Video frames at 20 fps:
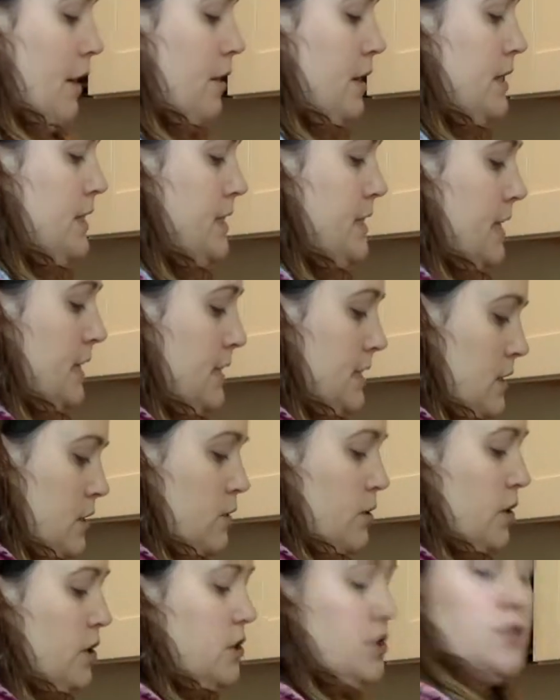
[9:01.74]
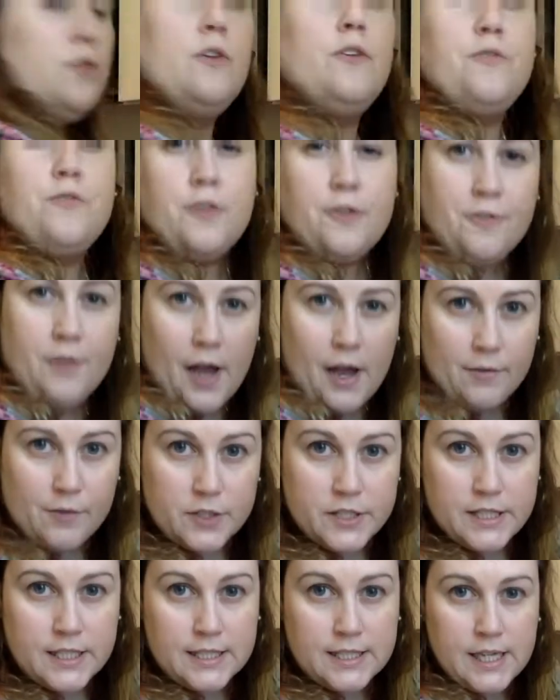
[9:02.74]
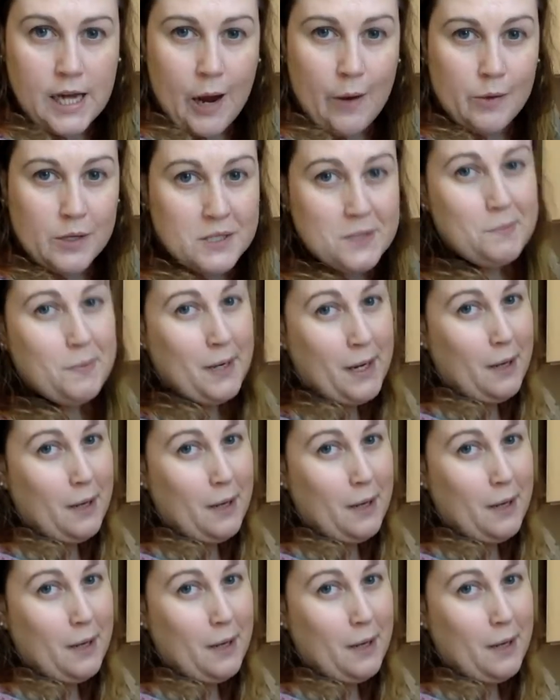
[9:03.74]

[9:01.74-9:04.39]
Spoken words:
it says you could do it for 5 or 6 hours, but I